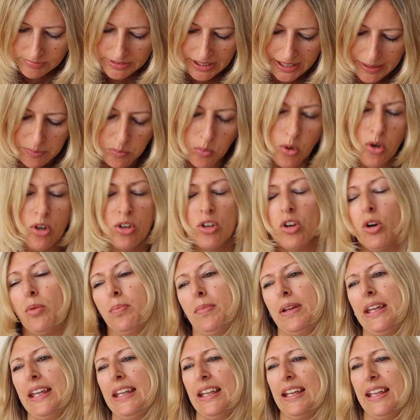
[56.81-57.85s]
And what got
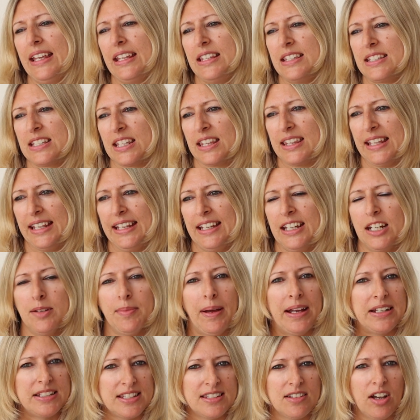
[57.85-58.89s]
me into thinking
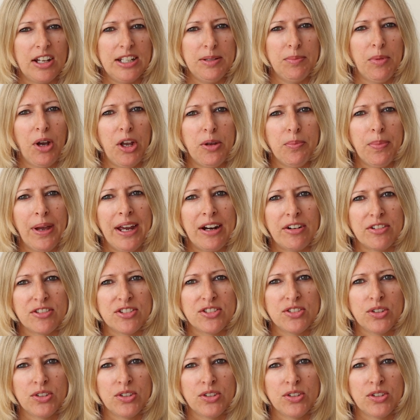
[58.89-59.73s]
about designing my own pair of